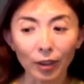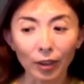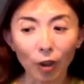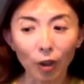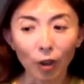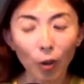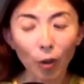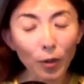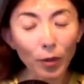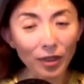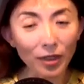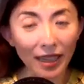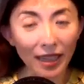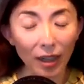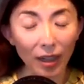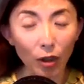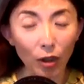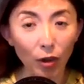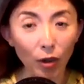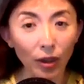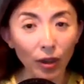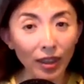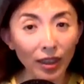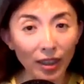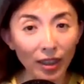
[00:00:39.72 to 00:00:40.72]
almost like
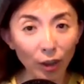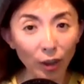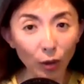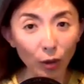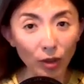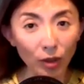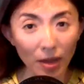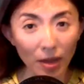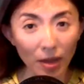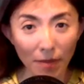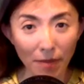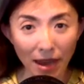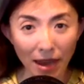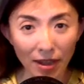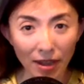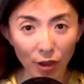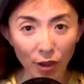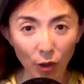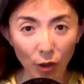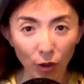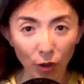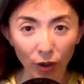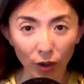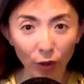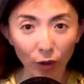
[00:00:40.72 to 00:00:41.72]
create a new
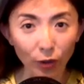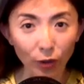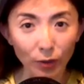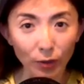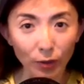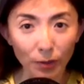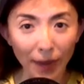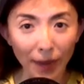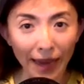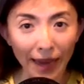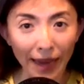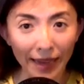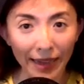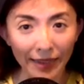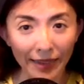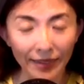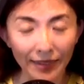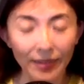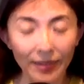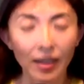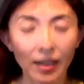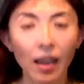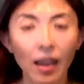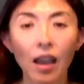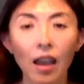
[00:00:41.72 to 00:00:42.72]
dimension or new
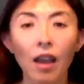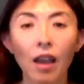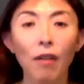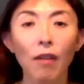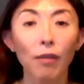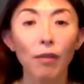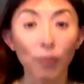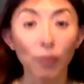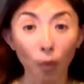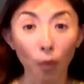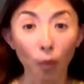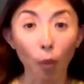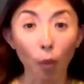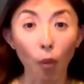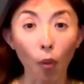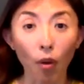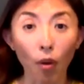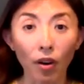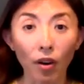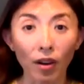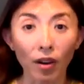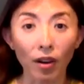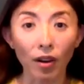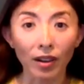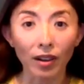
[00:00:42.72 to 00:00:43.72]
space
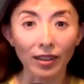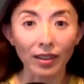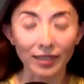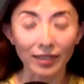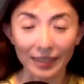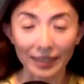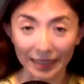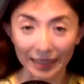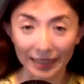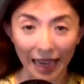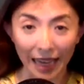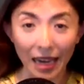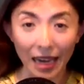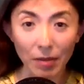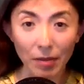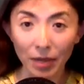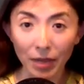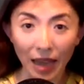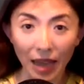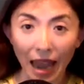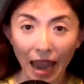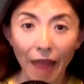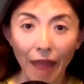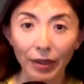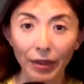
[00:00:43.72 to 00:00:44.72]
for the same
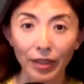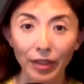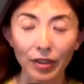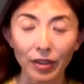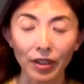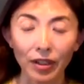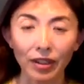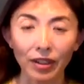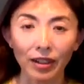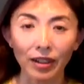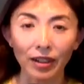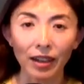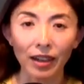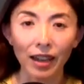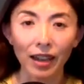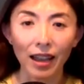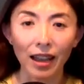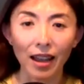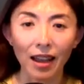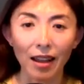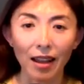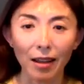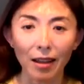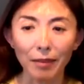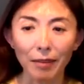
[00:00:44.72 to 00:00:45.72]
character,
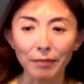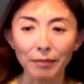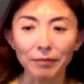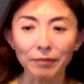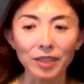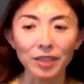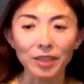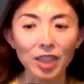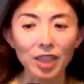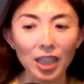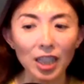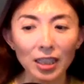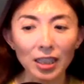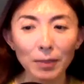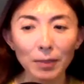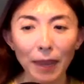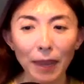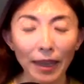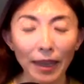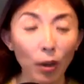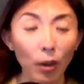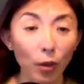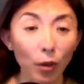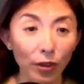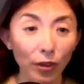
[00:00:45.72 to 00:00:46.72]
just by
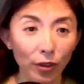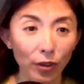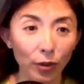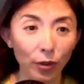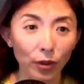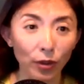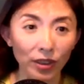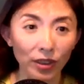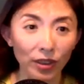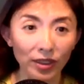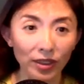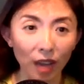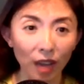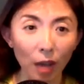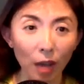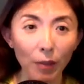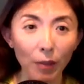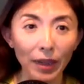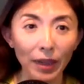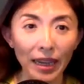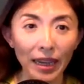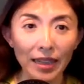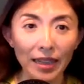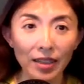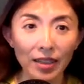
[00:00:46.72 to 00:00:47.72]
going through this
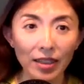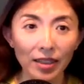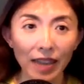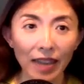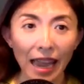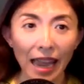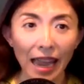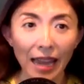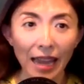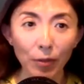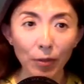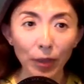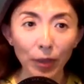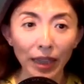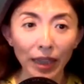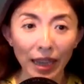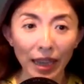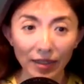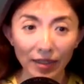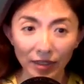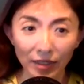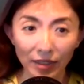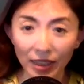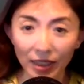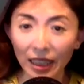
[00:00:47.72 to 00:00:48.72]
combination. And we
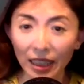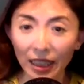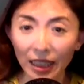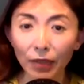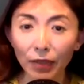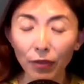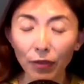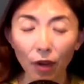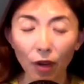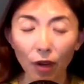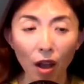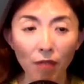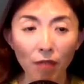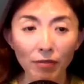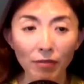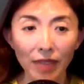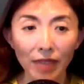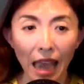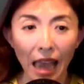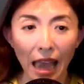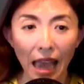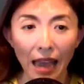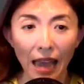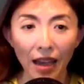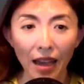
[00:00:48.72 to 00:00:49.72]
can see from
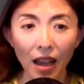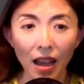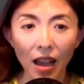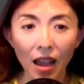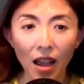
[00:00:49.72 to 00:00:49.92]
that